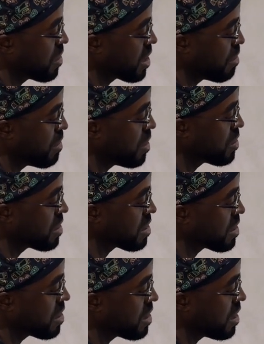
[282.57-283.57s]
think about
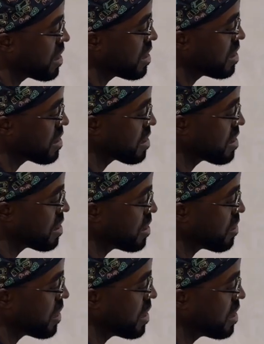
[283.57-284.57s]
is a
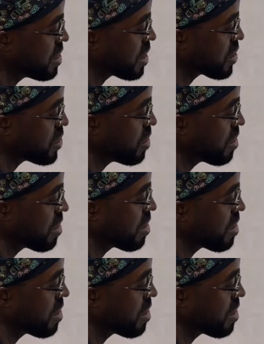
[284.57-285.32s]
steroid injection.